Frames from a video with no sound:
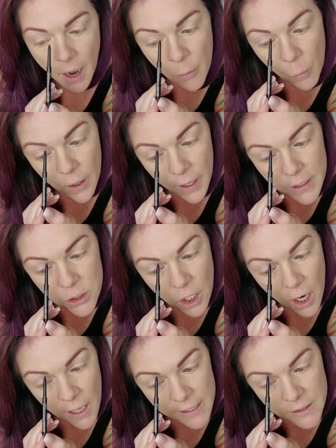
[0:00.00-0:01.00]
what I
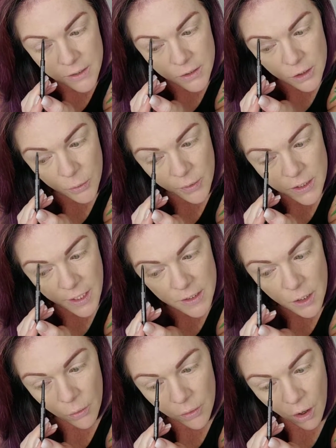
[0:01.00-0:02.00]
try to do, which I
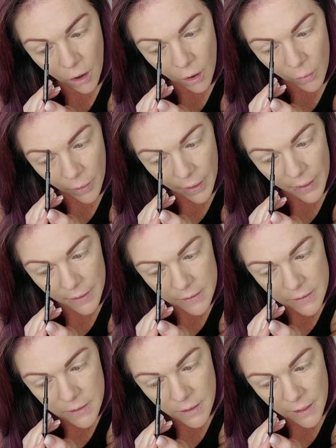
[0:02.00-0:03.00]
don't always,